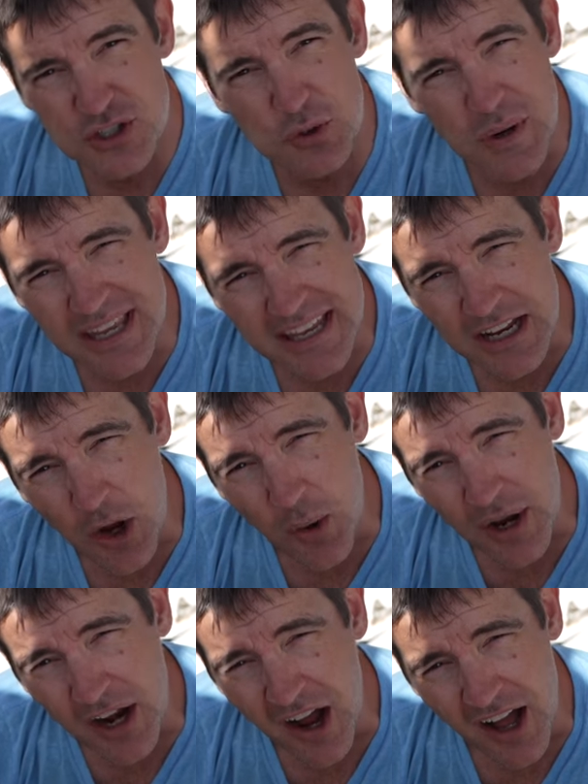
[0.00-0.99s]
squeaking
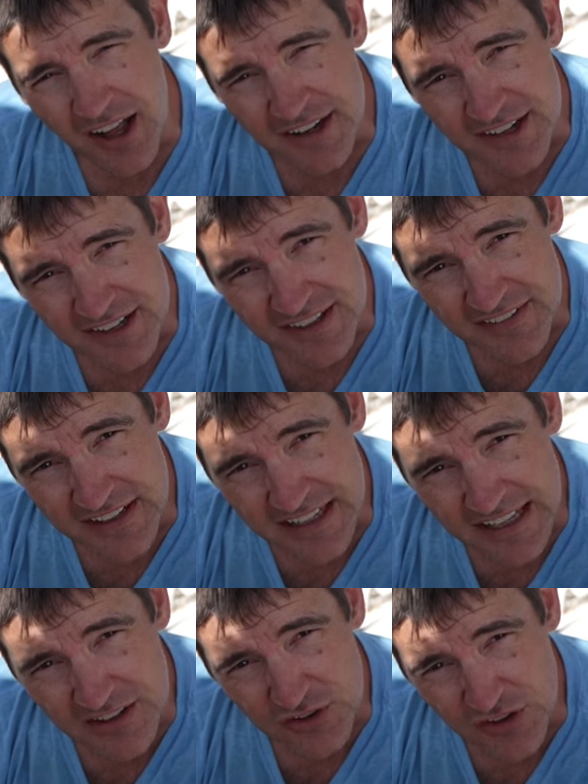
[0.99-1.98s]
going on in the
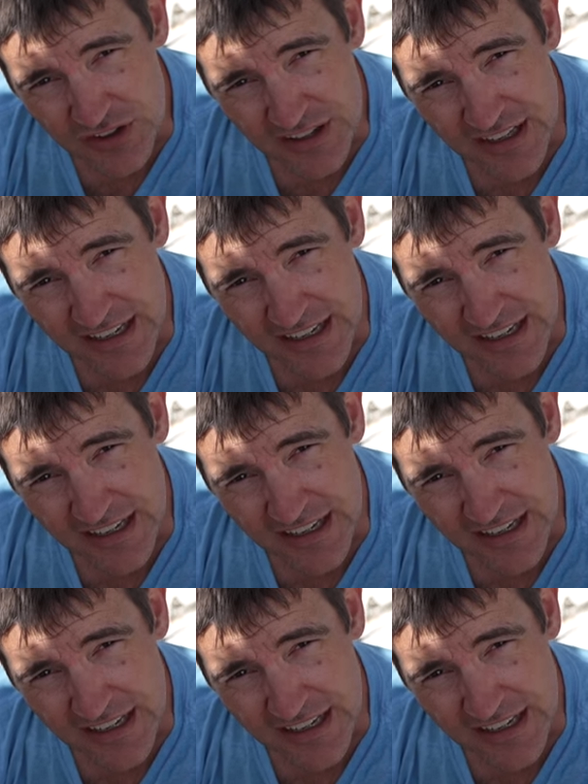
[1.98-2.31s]
engine